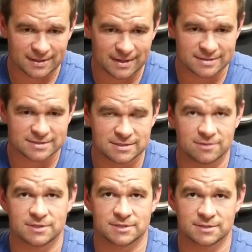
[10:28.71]
as
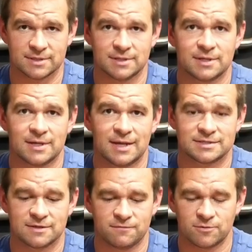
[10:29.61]
seriously
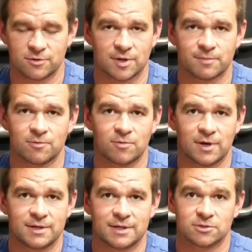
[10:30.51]
as if you're number
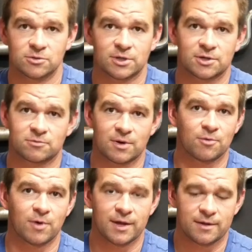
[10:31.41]
one and you're looking to run
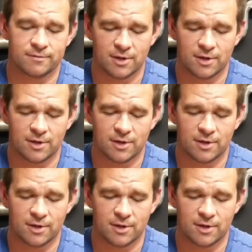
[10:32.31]
away,